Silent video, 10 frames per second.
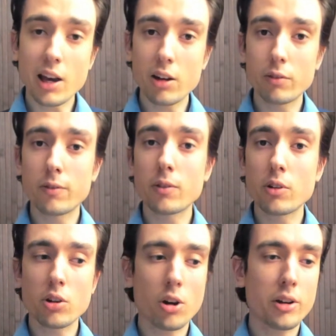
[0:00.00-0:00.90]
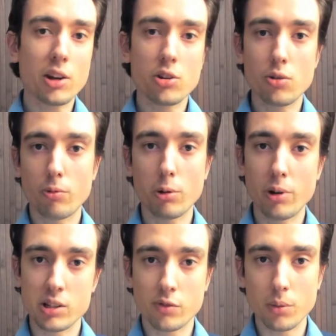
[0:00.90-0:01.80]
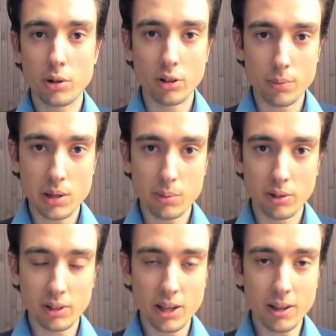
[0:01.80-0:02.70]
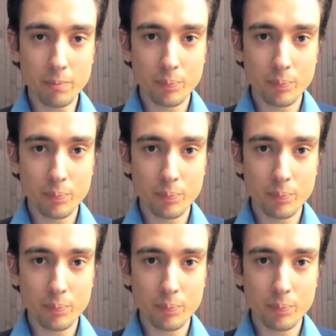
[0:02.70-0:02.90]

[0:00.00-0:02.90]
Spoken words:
of connection requests from other people, okay?